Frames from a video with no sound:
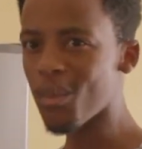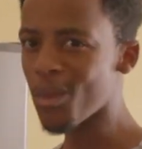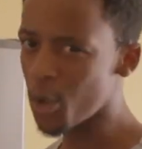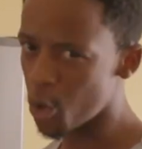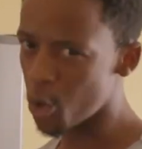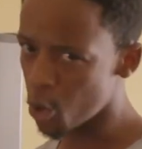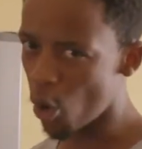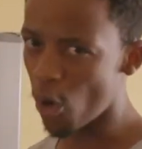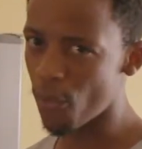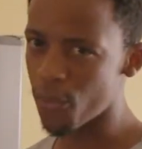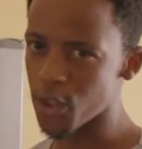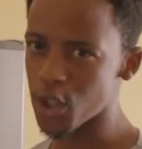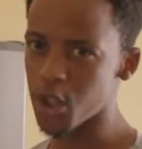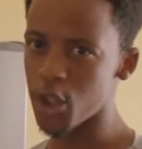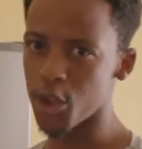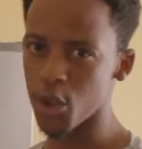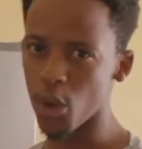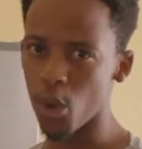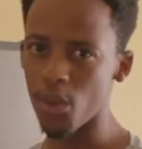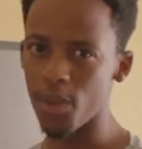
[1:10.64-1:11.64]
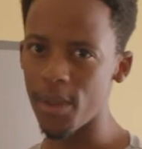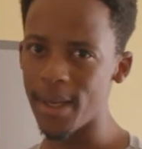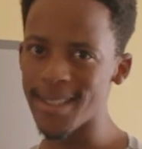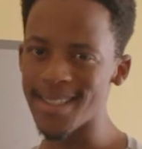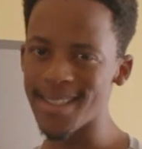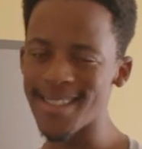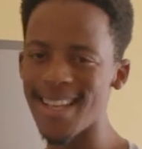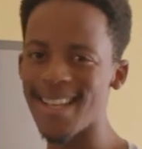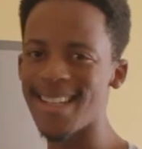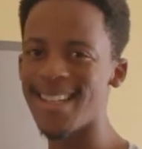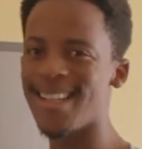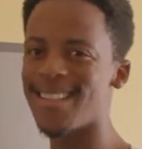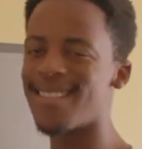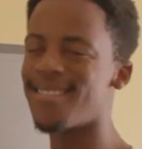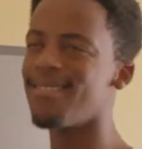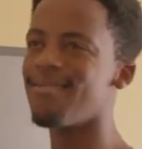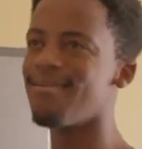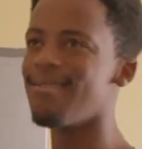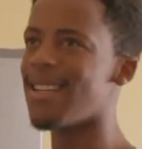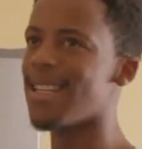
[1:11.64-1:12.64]
you obviously know this, that
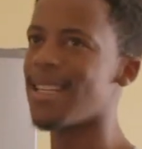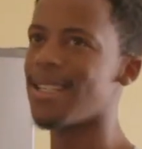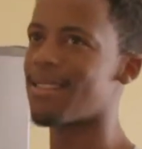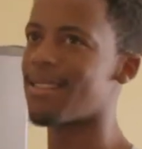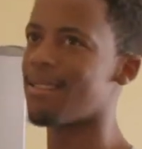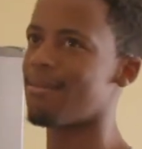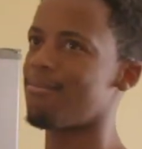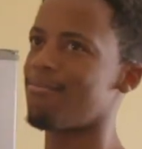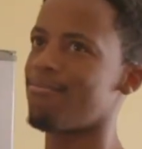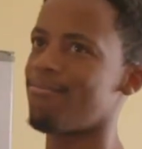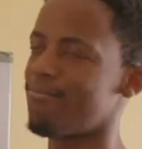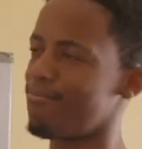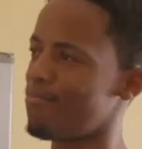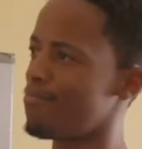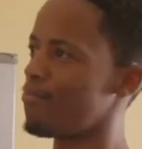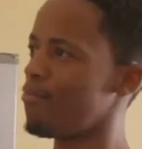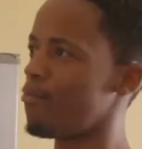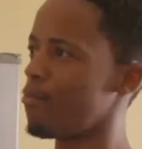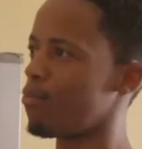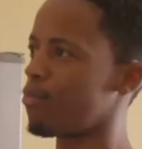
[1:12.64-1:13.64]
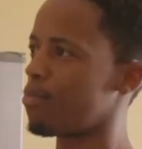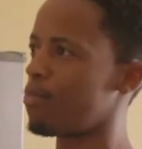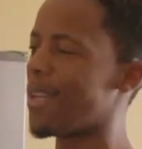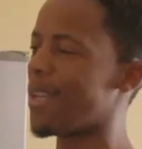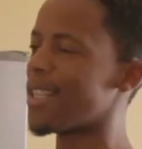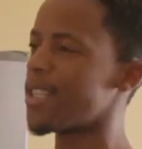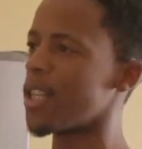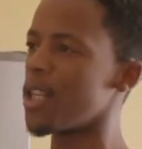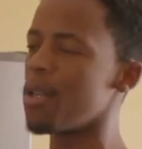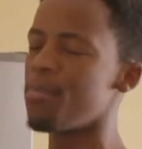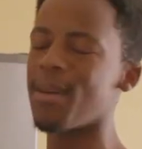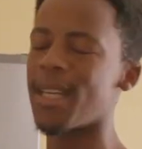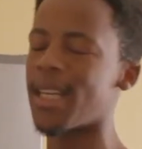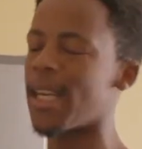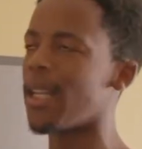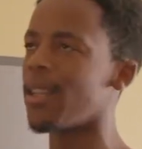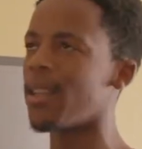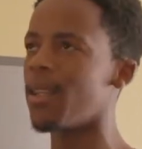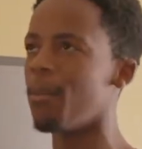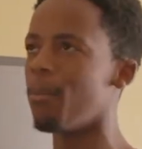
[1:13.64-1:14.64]
it's basically
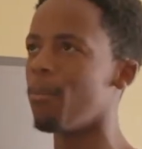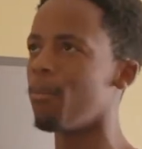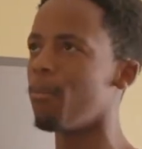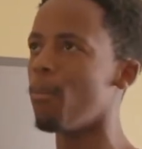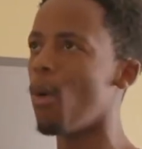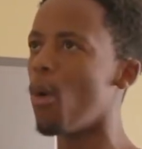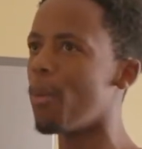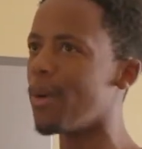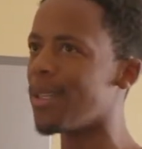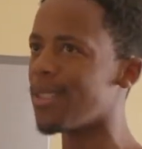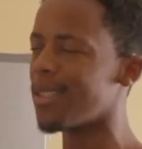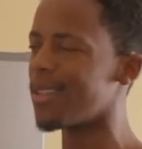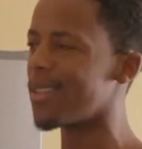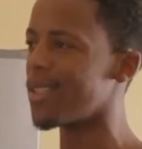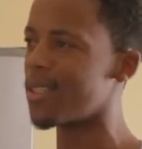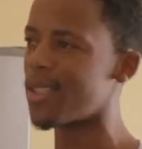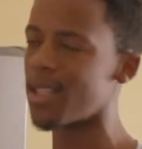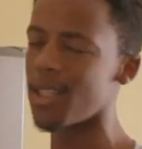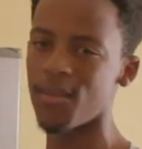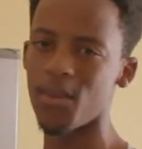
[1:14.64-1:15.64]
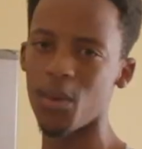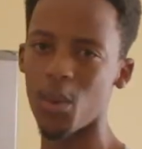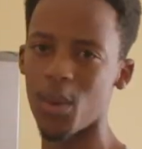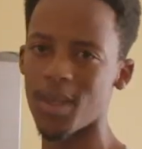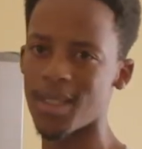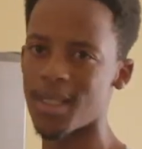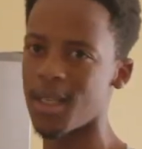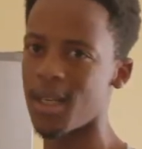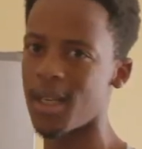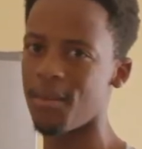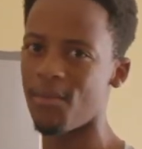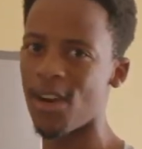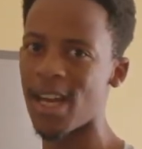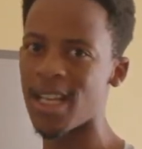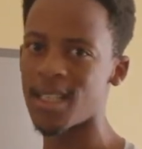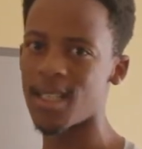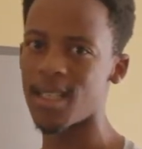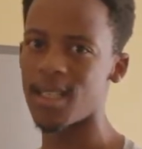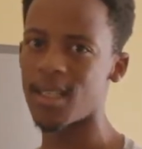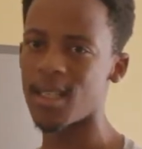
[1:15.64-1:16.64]
began the moment the TV was
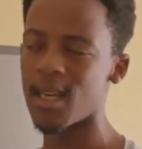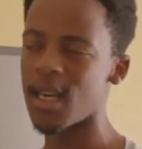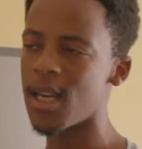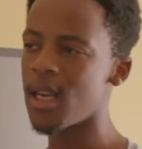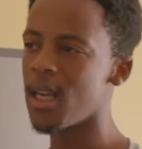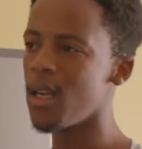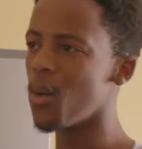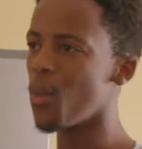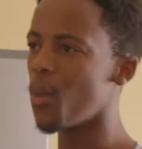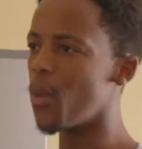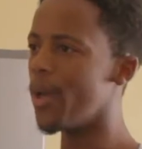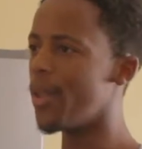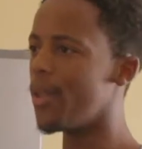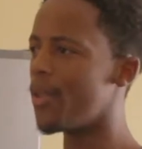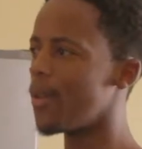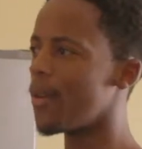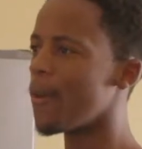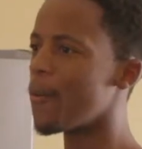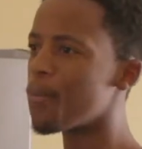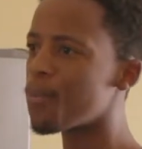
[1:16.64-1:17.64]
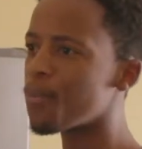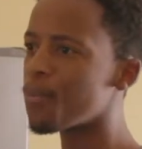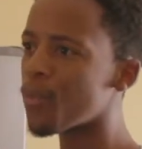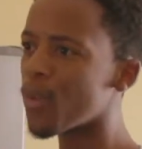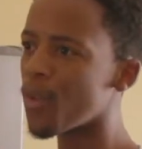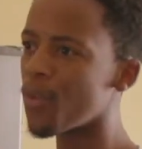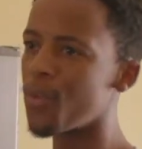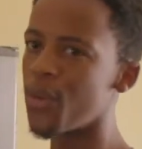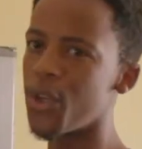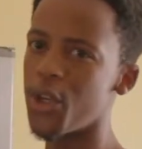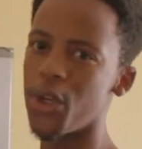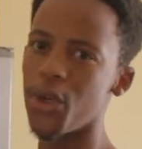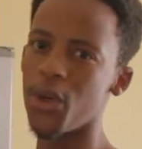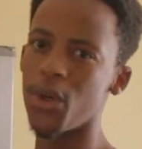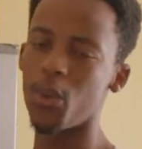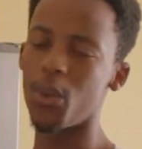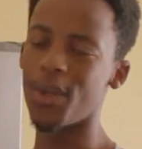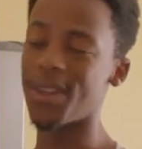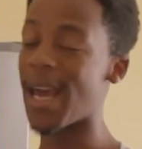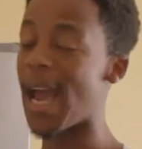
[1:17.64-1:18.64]
invented, with video,
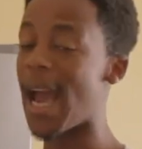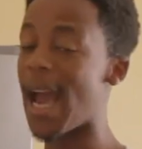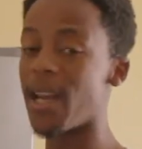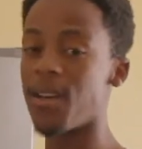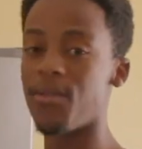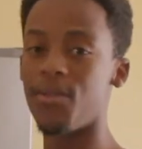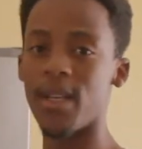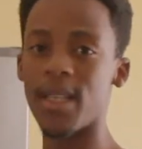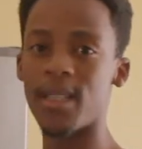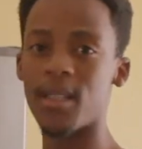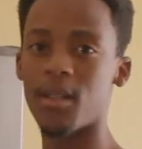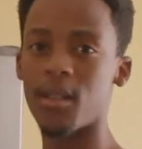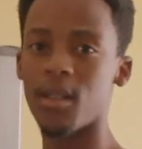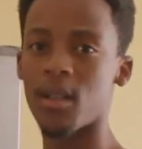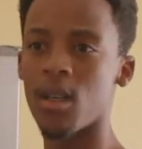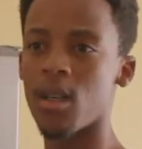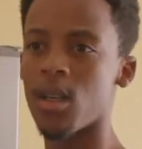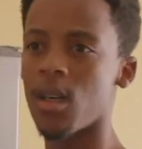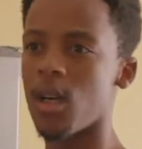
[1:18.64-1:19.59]
with adverts.